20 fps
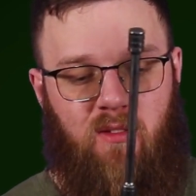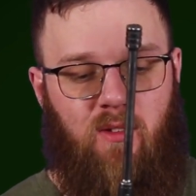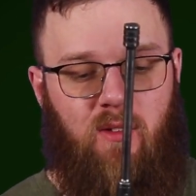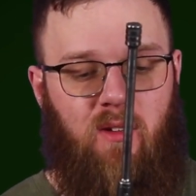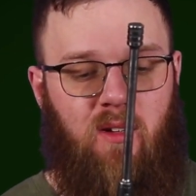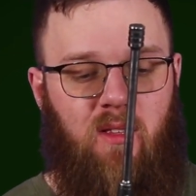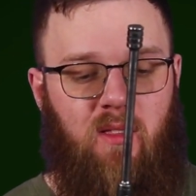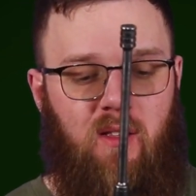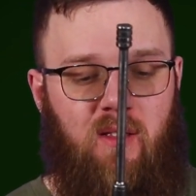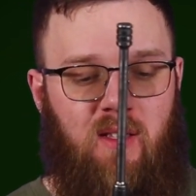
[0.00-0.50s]

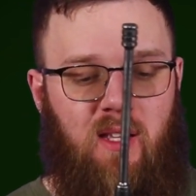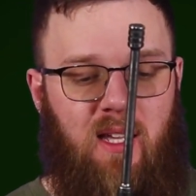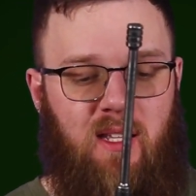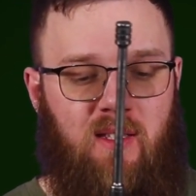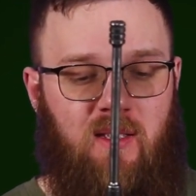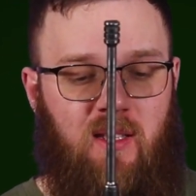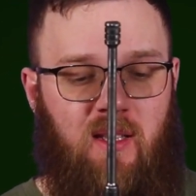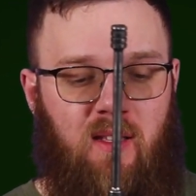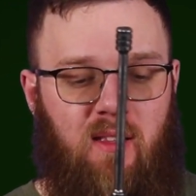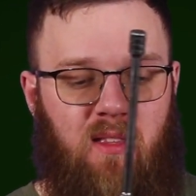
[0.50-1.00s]
during the
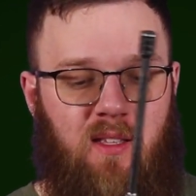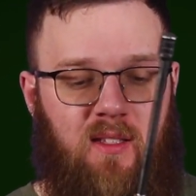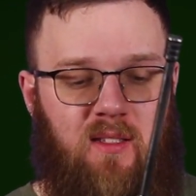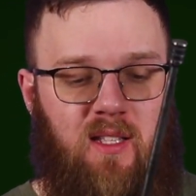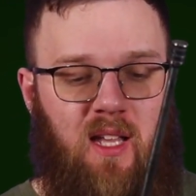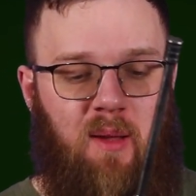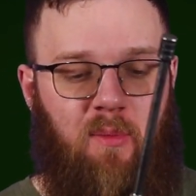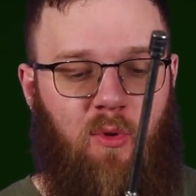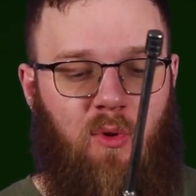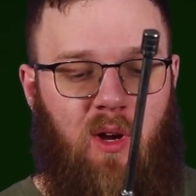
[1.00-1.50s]
testing this
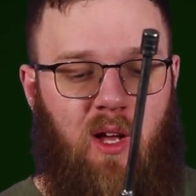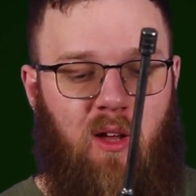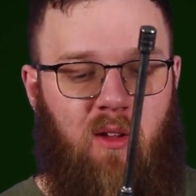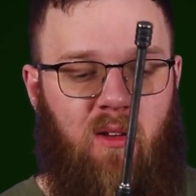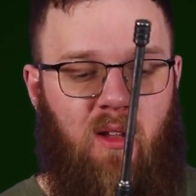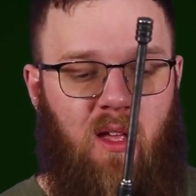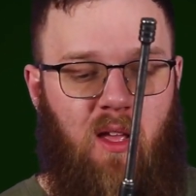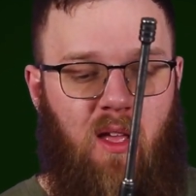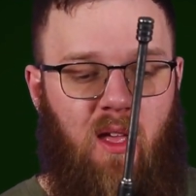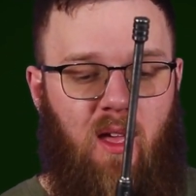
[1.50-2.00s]
time
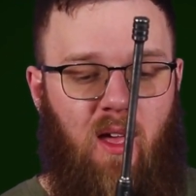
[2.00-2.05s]
around.